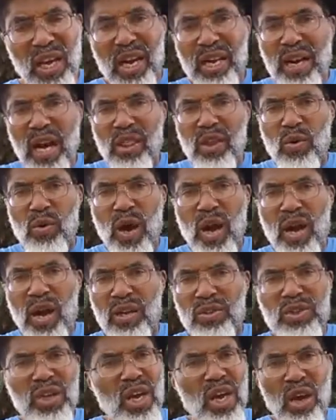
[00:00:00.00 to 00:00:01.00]
In other
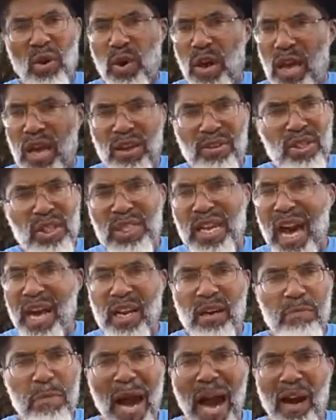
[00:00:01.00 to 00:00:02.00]
words, it's
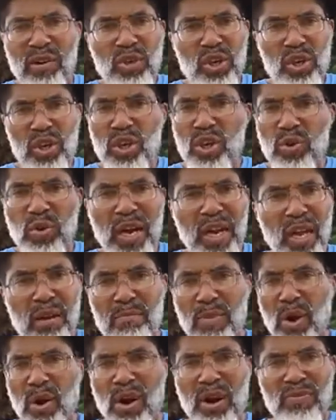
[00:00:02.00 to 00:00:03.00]
not about you
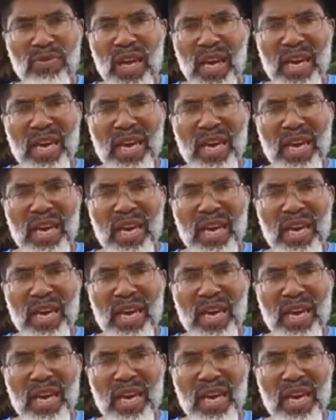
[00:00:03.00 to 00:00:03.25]
anymore.